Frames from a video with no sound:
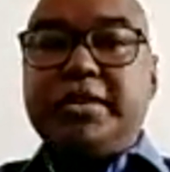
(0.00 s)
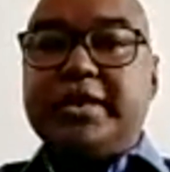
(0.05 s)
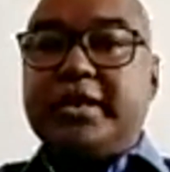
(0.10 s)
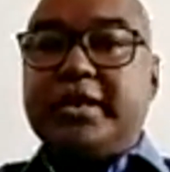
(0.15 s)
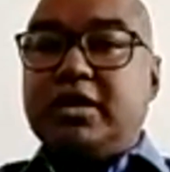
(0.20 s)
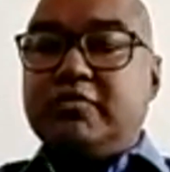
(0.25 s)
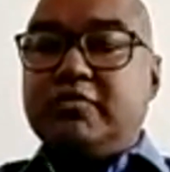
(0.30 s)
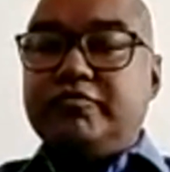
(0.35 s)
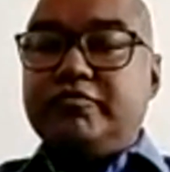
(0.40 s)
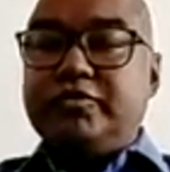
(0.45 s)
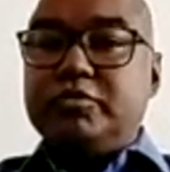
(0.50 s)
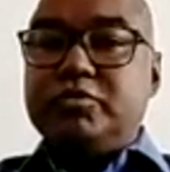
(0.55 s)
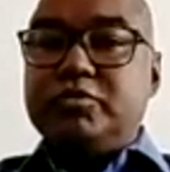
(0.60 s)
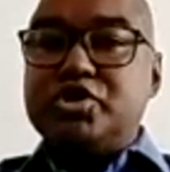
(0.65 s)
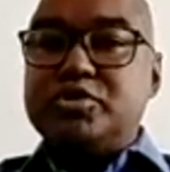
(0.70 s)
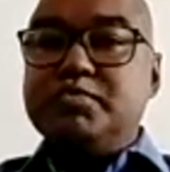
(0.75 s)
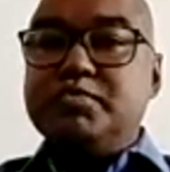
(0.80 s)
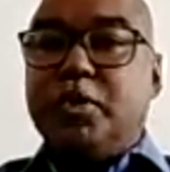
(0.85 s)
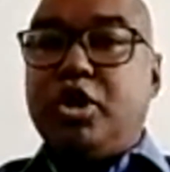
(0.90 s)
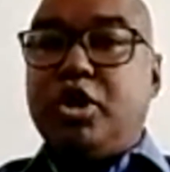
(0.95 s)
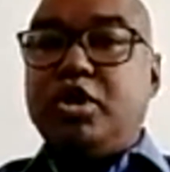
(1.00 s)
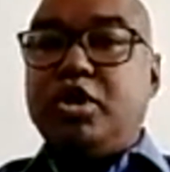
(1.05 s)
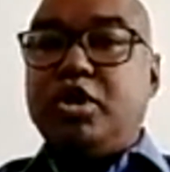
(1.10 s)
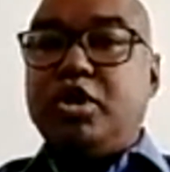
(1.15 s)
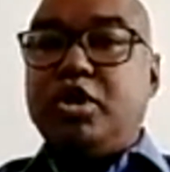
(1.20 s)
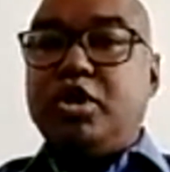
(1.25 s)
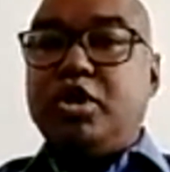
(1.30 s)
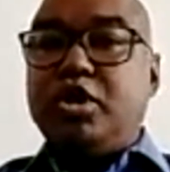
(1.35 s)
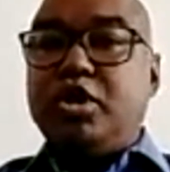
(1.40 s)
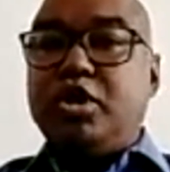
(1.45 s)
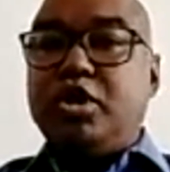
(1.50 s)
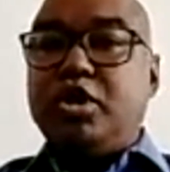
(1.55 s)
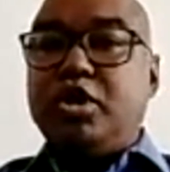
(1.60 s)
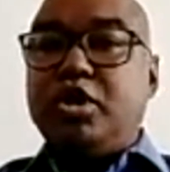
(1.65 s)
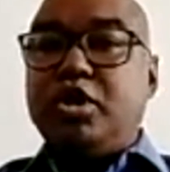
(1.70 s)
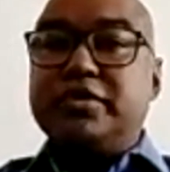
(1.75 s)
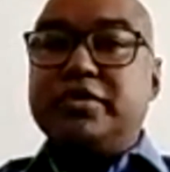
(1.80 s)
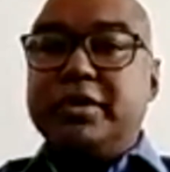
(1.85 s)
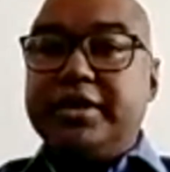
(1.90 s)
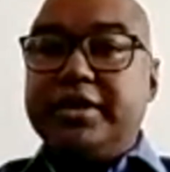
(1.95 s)
Well, they come from a small
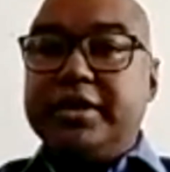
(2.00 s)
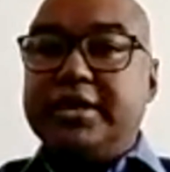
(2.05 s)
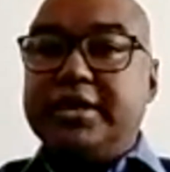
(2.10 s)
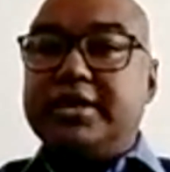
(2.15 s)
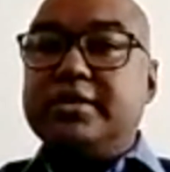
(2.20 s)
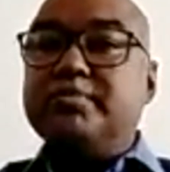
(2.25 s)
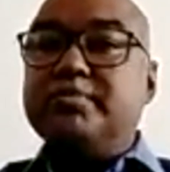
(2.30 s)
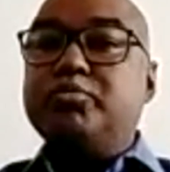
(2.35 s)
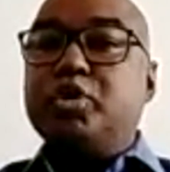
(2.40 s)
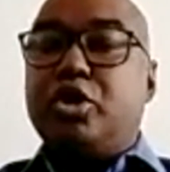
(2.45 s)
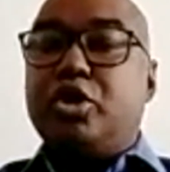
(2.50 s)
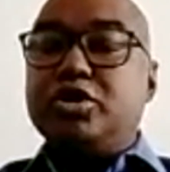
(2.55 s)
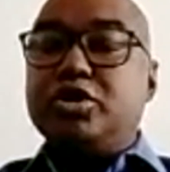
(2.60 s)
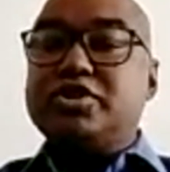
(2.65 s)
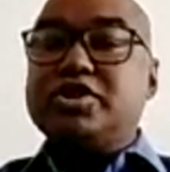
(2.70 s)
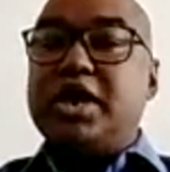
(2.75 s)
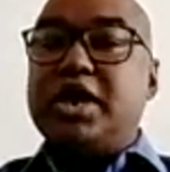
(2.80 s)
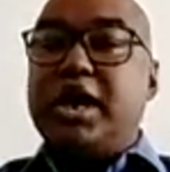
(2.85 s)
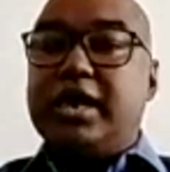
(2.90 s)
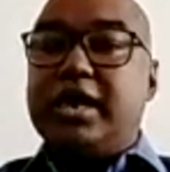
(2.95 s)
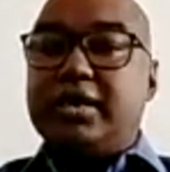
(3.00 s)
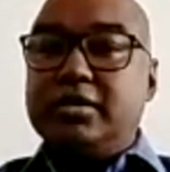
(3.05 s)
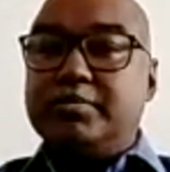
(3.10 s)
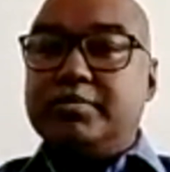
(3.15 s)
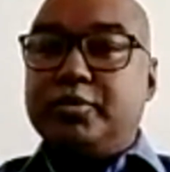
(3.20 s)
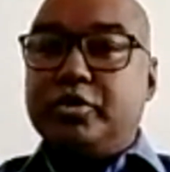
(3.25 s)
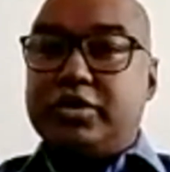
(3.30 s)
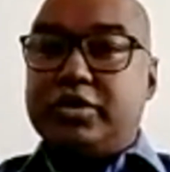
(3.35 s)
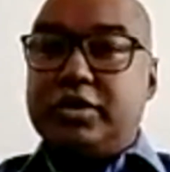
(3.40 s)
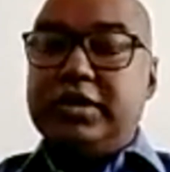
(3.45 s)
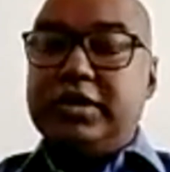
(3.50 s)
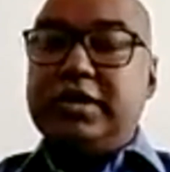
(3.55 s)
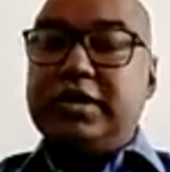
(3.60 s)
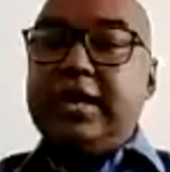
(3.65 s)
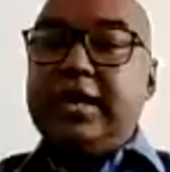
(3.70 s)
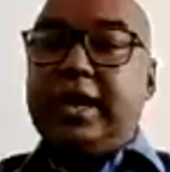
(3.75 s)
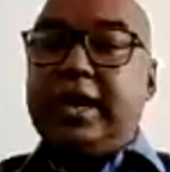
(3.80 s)
town in North India called Saharanpur,